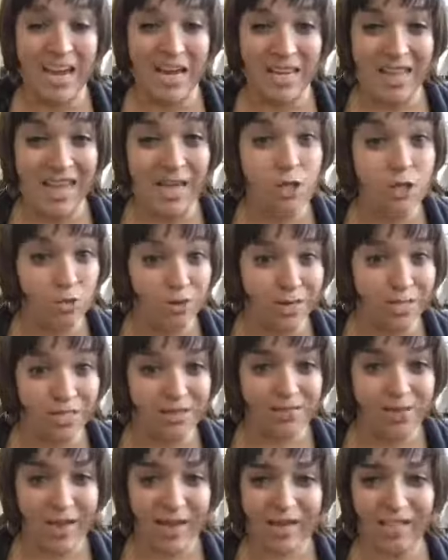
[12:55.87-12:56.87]
that
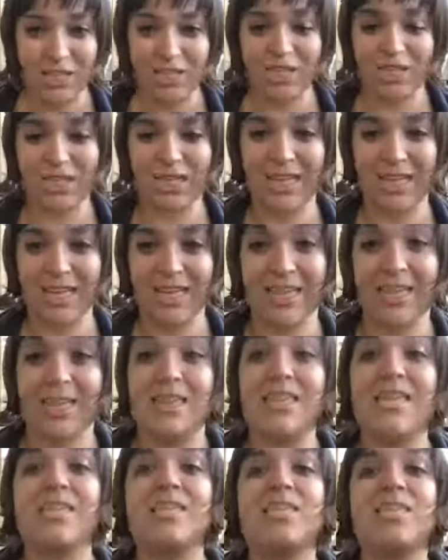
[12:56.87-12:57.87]
trust factor,
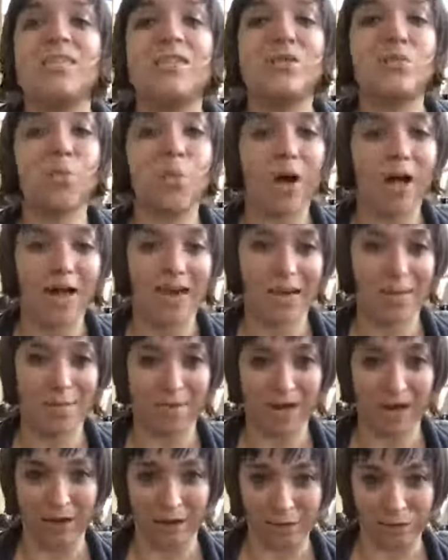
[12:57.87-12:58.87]
this is why
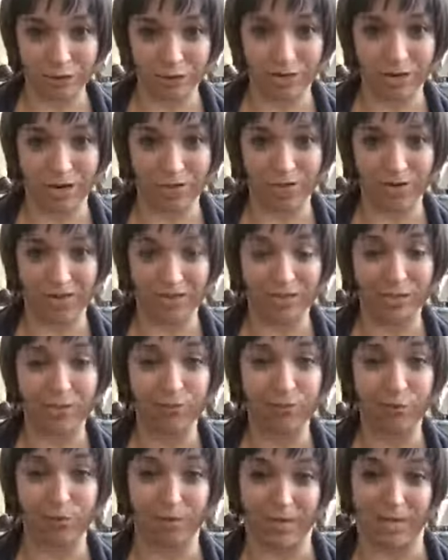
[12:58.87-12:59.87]
it matters you're hearing
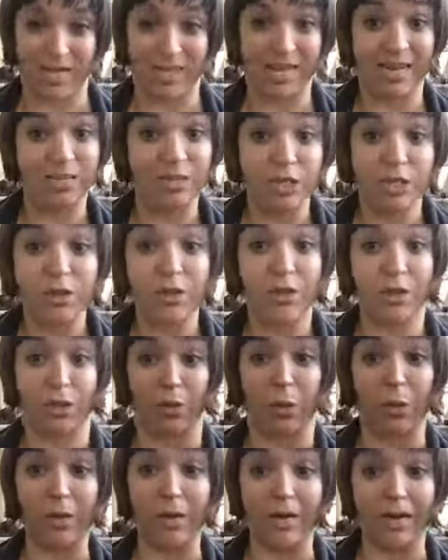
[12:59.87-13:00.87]
this from me. That's your
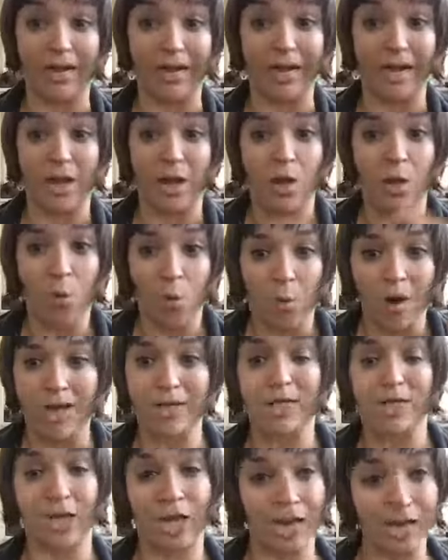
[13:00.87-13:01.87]
authority.
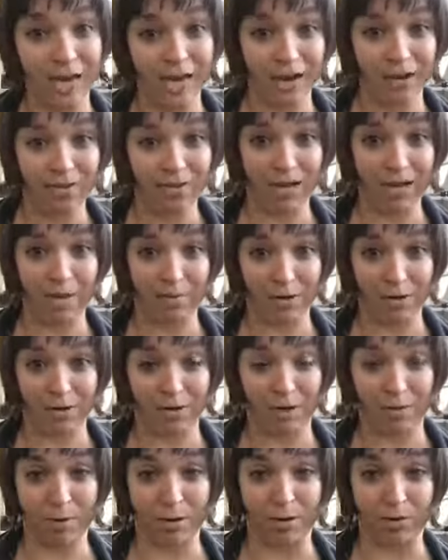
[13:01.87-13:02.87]
Why should I care that I'm
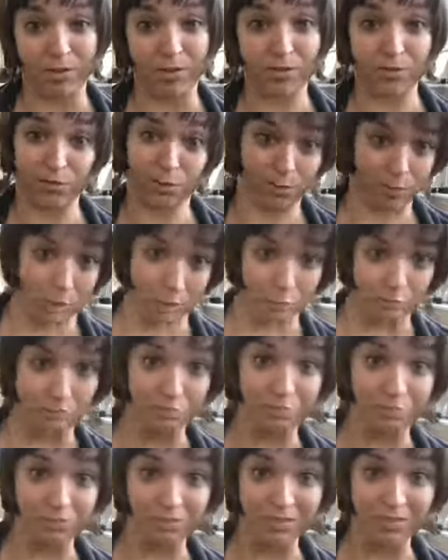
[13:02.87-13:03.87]
hearing about this from
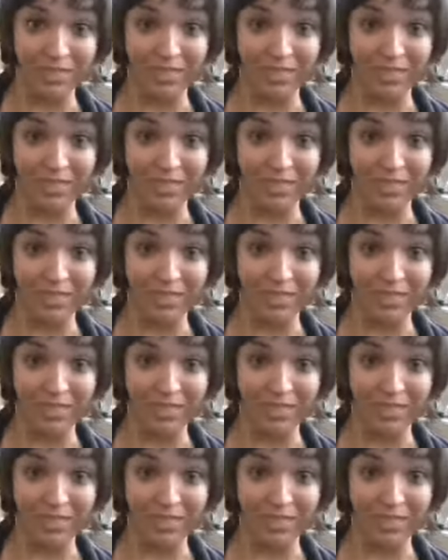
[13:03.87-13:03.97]
you?